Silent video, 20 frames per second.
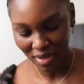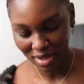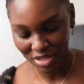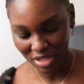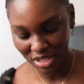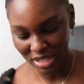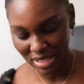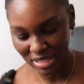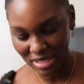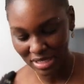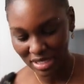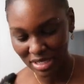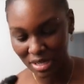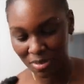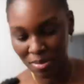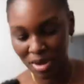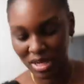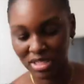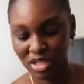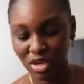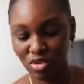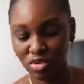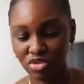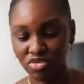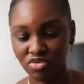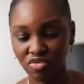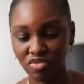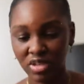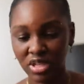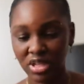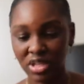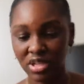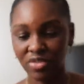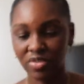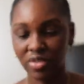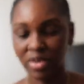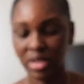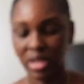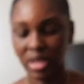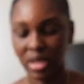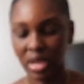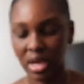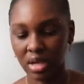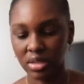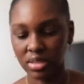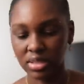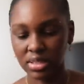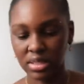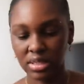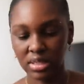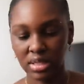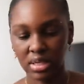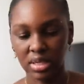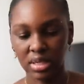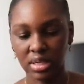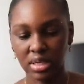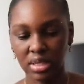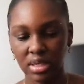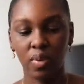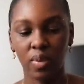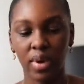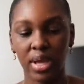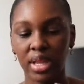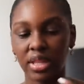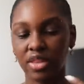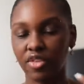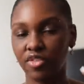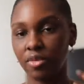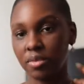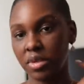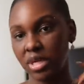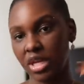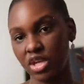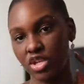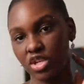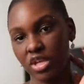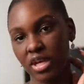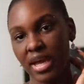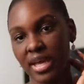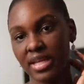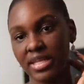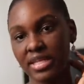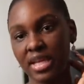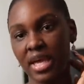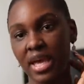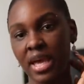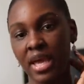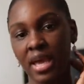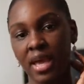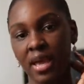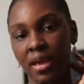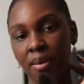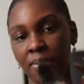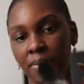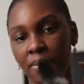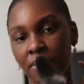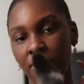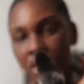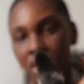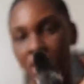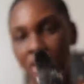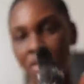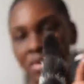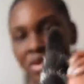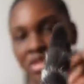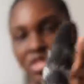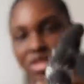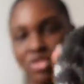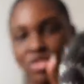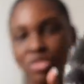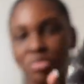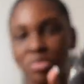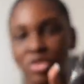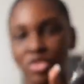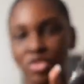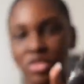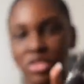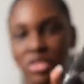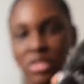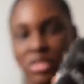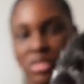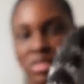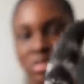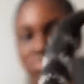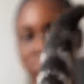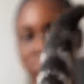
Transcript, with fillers: as you can see Marcel was really freaking out today when the fumigation guys came Marcel don't be naughty